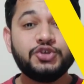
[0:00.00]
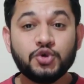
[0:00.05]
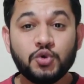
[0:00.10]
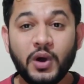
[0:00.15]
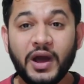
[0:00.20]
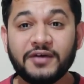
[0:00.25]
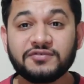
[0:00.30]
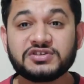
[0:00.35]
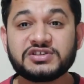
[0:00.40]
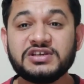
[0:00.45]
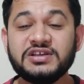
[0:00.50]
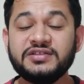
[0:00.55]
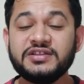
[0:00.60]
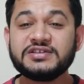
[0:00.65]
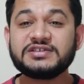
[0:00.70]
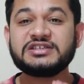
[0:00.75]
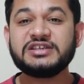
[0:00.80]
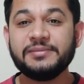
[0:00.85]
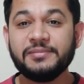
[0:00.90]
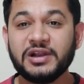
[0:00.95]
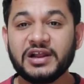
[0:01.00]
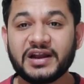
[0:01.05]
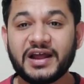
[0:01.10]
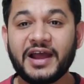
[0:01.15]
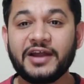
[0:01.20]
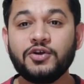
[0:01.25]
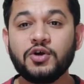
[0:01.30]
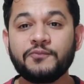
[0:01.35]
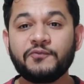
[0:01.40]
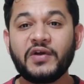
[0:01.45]
you have seen the
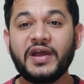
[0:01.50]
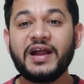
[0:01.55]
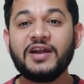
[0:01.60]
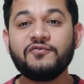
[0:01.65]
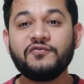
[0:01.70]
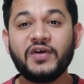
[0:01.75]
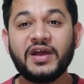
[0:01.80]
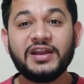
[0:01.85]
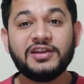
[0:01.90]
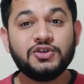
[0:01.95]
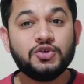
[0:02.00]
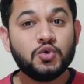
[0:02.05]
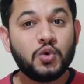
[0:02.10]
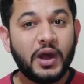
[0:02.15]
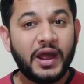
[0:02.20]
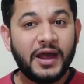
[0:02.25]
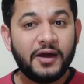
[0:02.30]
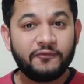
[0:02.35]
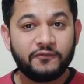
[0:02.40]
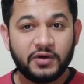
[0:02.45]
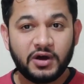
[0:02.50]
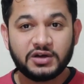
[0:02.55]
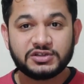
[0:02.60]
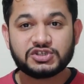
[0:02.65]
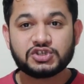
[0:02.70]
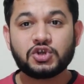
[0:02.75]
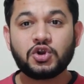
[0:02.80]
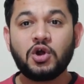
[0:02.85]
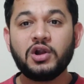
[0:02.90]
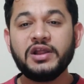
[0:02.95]
similar kind of ad when you have
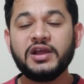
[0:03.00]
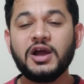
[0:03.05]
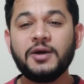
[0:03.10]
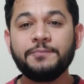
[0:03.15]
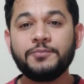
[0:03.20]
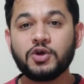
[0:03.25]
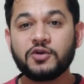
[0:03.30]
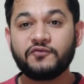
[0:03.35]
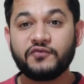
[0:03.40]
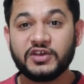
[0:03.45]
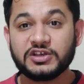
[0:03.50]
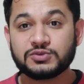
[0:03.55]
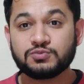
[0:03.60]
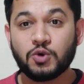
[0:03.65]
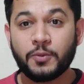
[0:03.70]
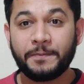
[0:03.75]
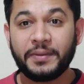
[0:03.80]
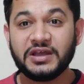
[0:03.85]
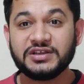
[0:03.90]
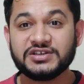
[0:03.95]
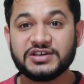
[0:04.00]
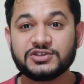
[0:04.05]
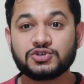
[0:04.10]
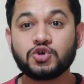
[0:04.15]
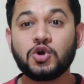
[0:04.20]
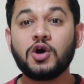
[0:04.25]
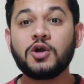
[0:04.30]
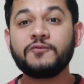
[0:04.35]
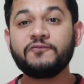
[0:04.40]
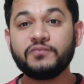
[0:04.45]
uh, scrolling up your Facebook
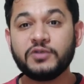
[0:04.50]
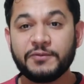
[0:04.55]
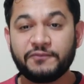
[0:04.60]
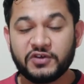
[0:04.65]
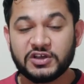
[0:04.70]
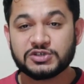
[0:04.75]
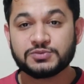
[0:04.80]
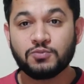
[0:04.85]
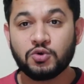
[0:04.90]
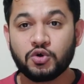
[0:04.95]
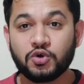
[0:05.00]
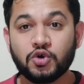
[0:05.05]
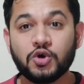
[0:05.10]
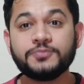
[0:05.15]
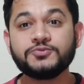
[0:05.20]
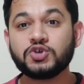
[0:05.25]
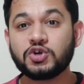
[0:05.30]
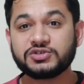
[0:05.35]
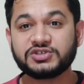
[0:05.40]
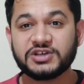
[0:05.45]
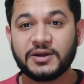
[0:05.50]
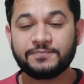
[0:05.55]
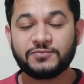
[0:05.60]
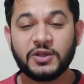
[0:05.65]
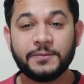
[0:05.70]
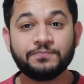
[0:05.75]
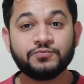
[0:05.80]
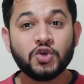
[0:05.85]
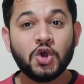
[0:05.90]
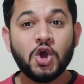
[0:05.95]
pages or the Facebook groups or
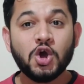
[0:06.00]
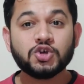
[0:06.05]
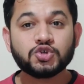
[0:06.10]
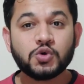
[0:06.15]
something.